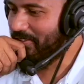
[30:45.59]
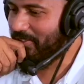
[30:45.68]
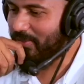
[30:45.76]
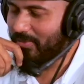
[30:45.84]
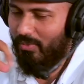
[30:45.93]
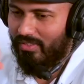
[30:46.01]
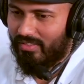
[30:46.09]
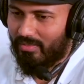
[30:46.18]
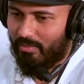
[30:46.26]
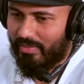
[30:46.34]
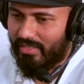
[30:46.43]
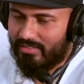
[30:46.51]
So what are the
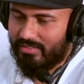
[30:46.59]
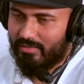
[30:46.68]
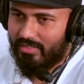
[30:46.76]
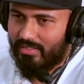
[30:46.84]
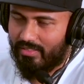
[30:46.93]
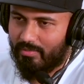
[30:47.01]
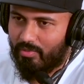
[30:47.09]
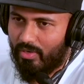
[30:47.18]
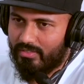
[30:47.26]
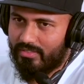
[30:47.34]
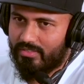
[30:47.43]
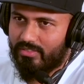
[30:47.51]
biggest uh,
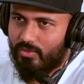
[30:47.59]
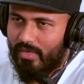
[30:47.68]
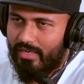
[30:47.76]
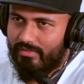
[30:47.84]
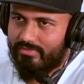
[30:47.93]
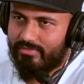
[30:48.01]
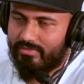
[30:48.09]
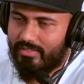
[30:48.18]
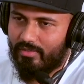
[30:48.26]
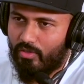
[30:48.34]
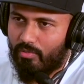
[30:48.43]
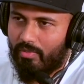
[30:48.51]
projects you have
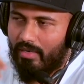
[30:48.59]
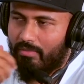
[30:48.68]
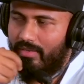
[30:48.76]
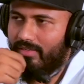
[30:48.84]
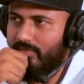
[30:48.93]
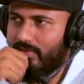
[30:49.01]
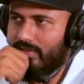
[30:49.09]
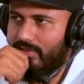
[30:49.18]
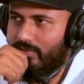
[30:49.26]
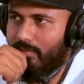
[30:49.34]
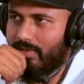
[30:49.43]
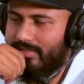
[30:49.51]
in your pipeline? What are
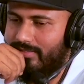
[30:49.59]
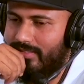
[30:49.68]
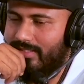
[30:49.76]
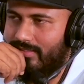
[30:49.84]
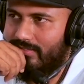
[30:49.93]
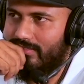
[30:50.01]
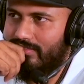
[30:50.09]
your plans, Yani?